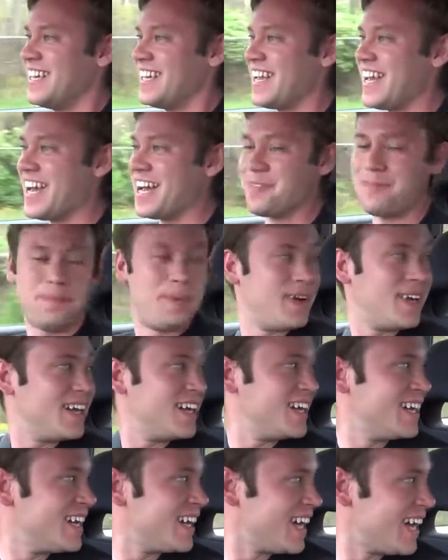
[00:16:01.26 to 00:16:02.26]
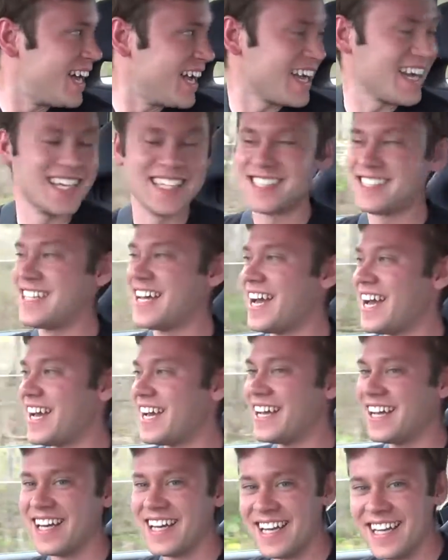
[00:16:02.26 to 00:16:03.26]
Yep, I gotta
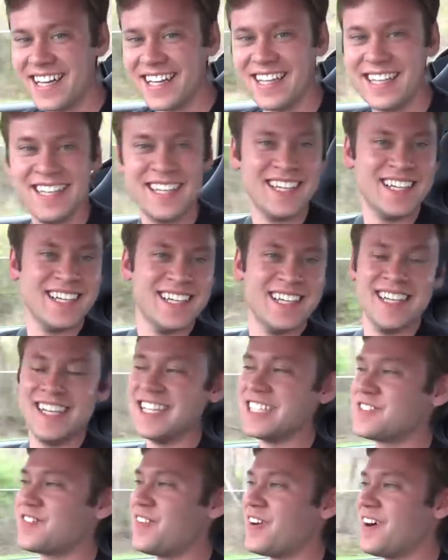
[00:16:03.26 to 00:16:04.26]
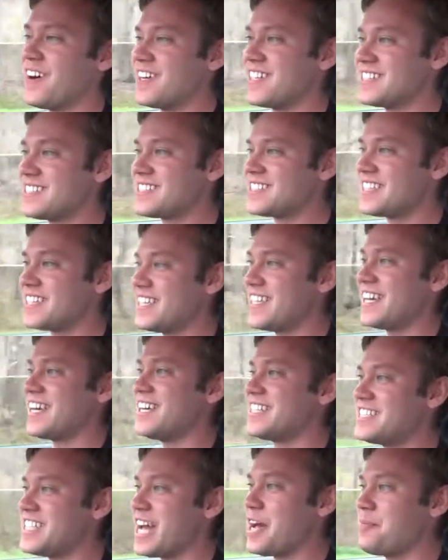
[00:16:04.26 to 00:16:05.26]
say, as far as
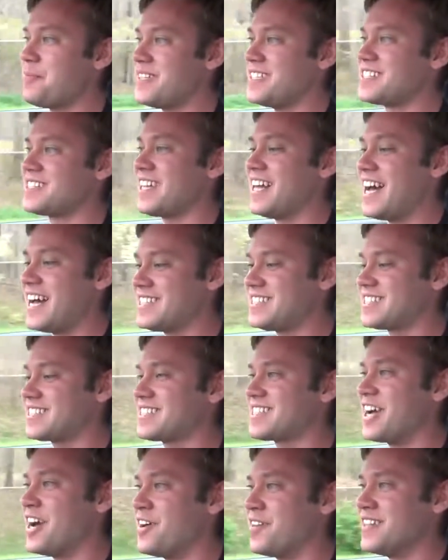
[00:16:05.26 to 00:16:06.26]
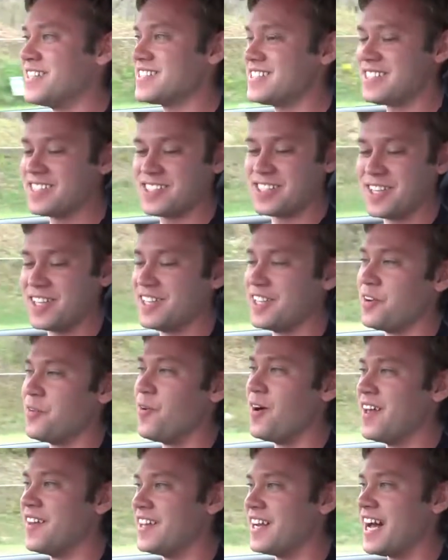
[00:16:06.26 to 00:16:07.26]
the Japanese classics go, this is certainly
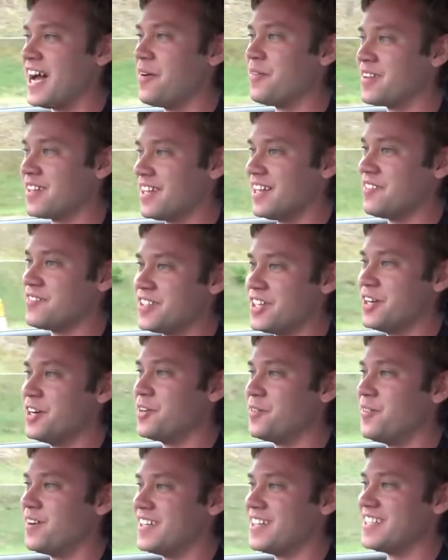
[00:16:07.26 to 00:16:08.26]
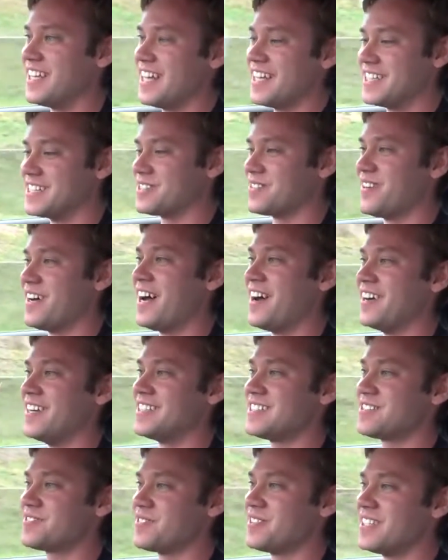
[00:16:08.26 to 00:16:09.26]
one that I would love to own one day as well.
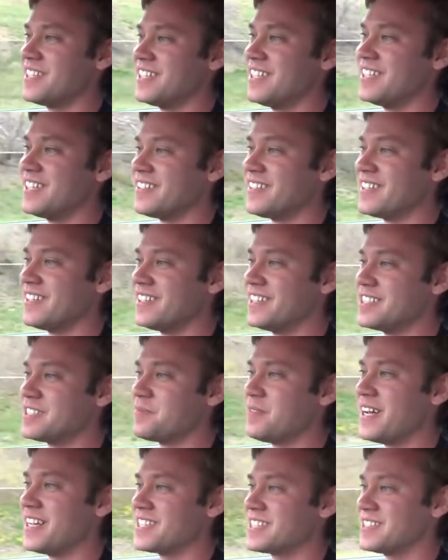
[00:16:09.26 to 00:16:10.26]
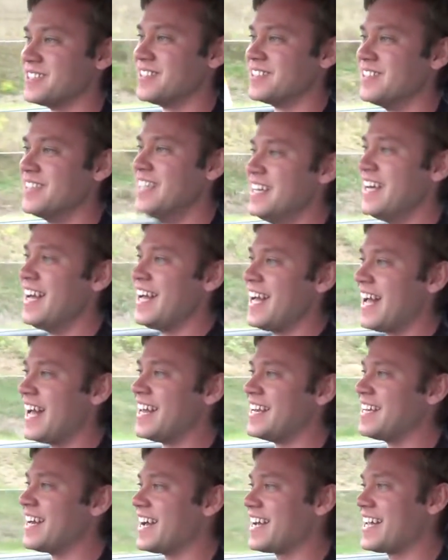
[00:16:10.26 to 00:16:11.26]
It's really, really special.
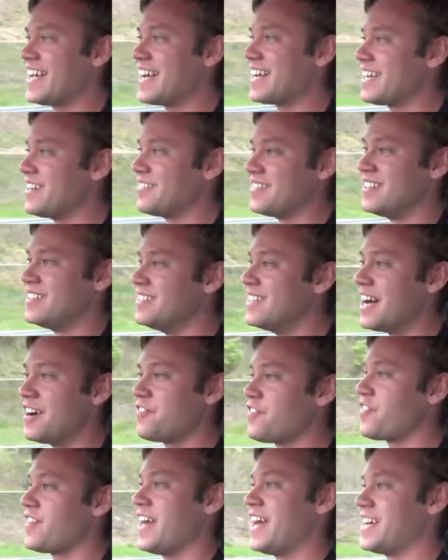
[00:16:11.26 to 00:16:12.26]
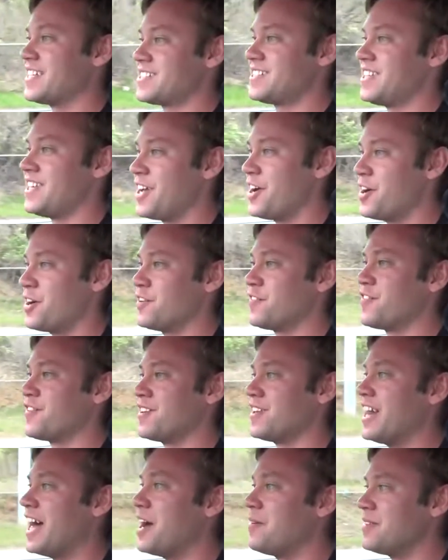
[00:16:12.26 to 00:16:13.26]
And I can't give enough thanks to the owner for
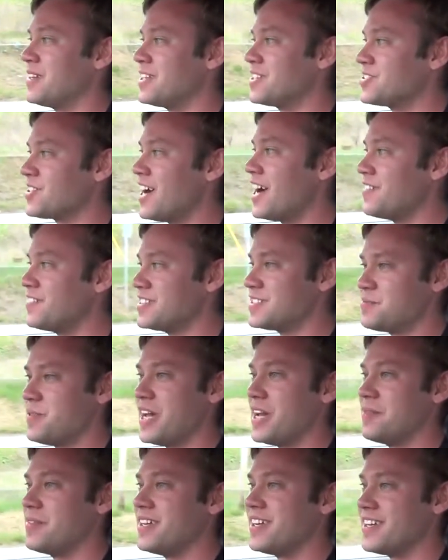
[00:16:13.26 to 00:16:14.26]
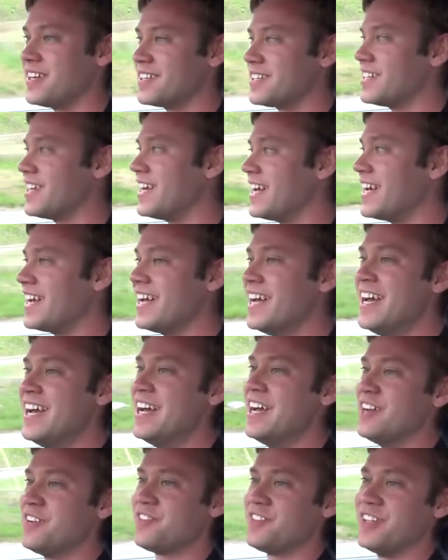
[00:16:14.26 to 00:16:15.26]
allowing me to drive his baby here today
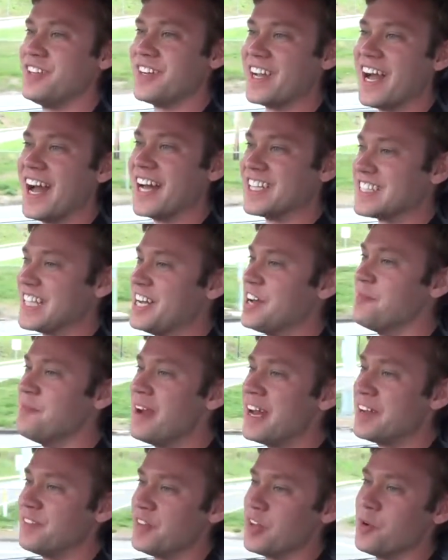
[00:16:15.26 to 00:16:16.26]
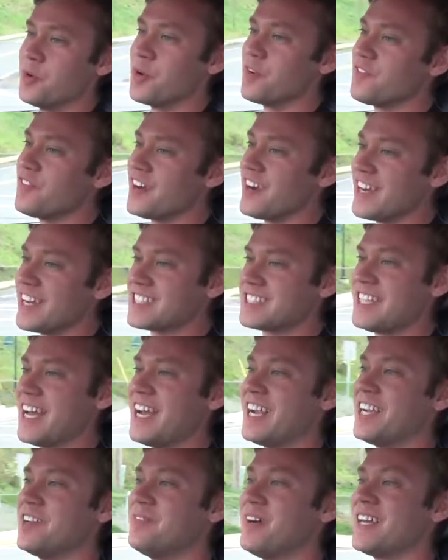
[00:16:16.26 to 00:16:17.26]
for you guys. I know many of you are very
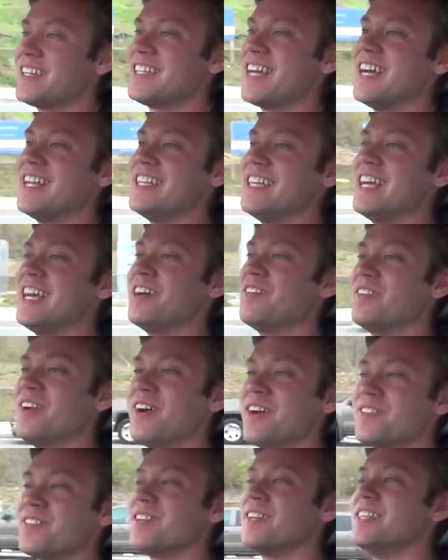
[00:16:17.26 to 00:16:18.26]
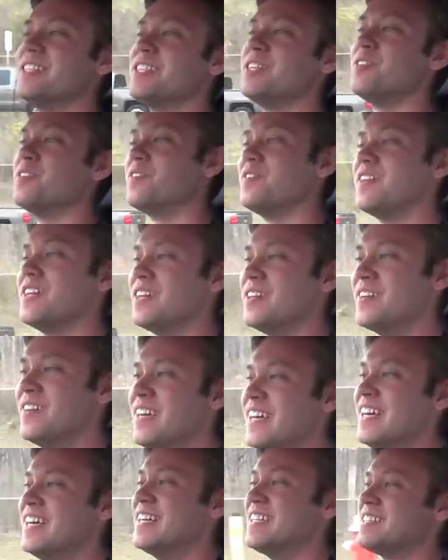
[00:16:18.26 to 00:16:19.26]
excited about the idea of an R32 review.
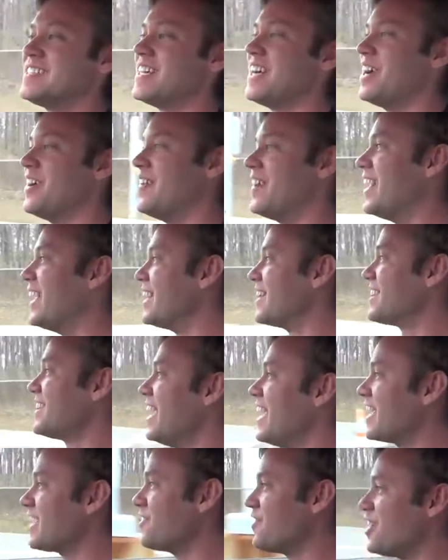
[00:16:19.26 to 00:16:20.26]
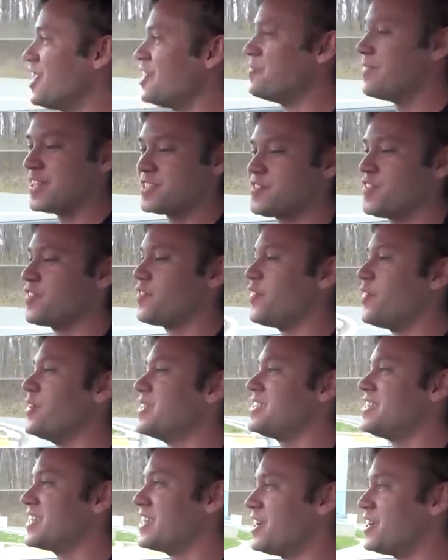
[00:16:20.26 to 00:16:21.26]
So thank you very much for
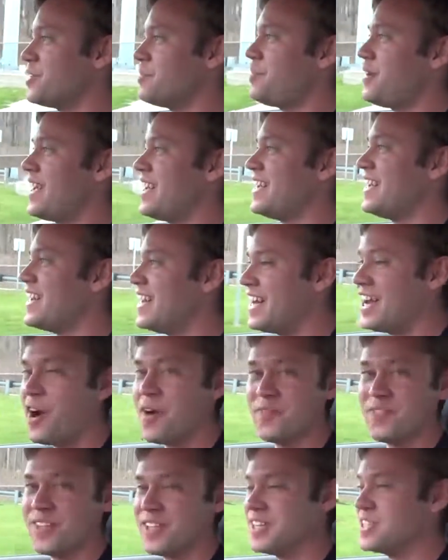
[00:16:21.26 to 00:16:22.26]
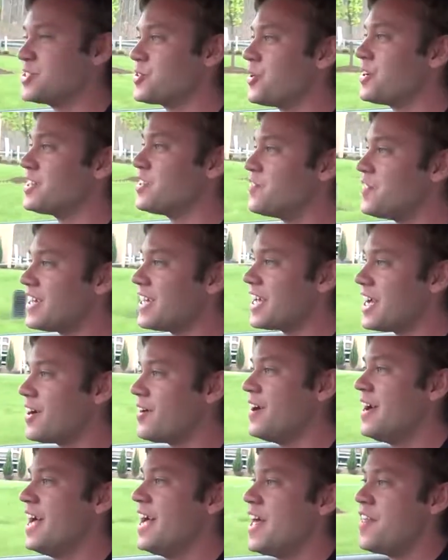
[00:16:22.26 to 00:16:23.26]
voicing your opinion, and hopefully you enjoyed the
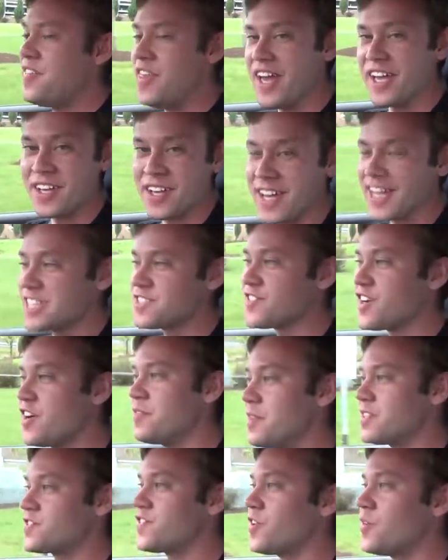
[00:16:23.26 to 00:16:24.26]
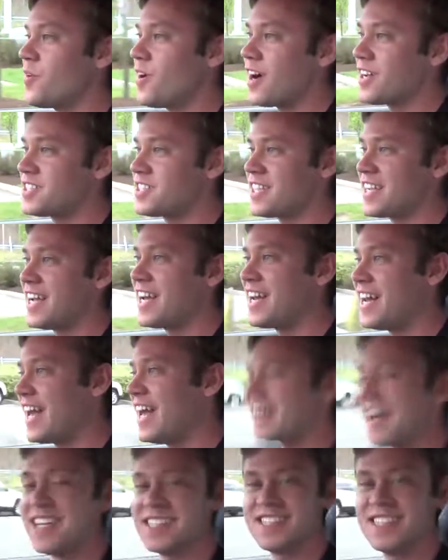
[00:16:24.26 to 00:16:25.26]
video. Thank you guys very much for watching it,
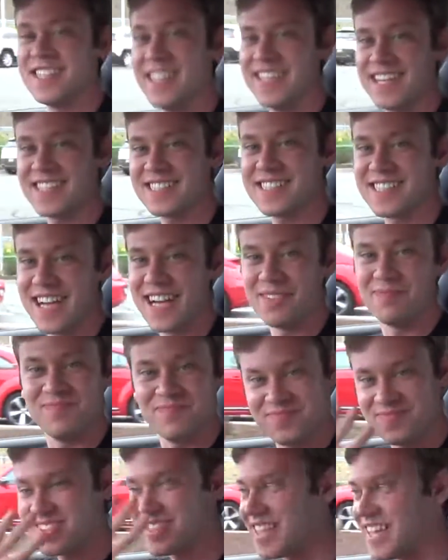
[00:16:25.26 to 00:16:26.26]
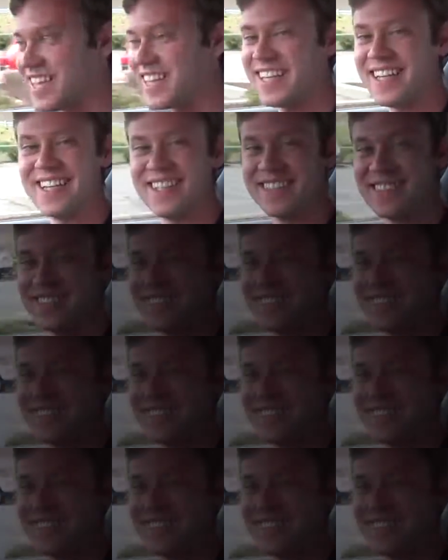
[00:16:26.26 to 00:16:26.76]
and I'll see you next time. Take care.